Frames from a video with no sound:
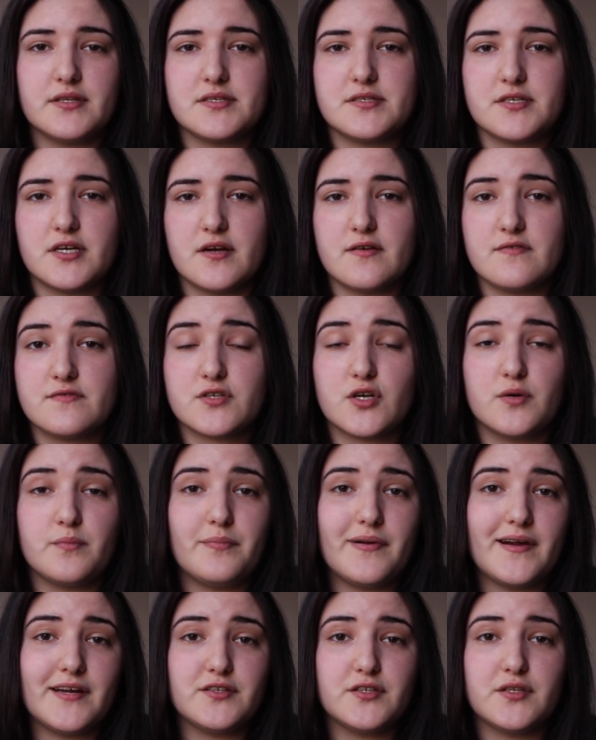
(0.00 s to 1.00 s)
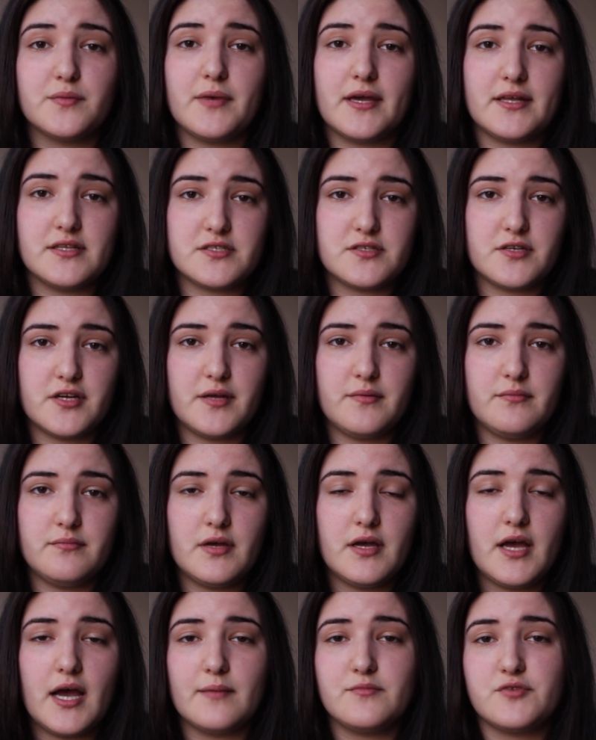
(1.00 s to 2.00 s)
it deserves compared to the
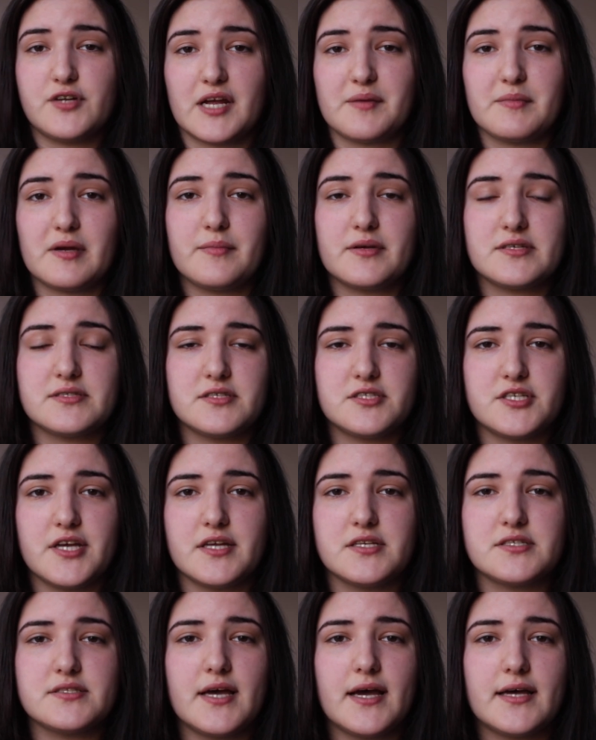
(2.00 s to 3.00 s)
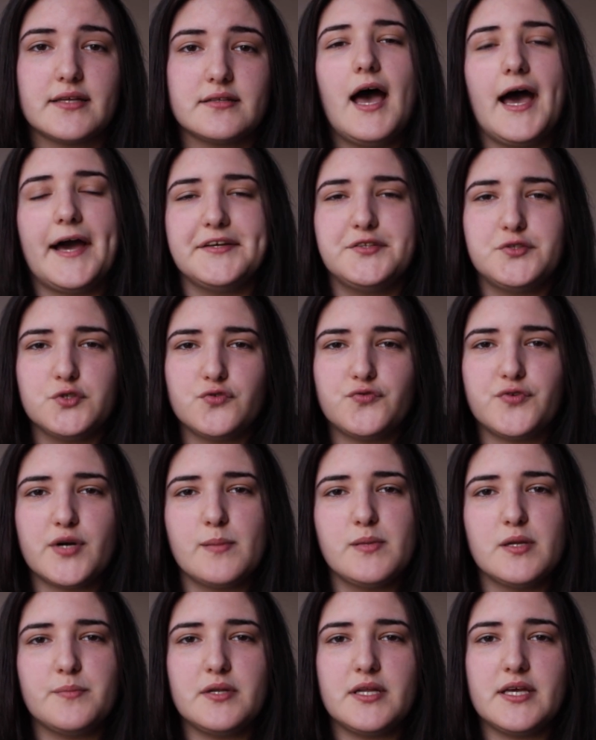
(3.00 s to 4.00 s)
mainstream, I'm trying my best to change that. I do firmly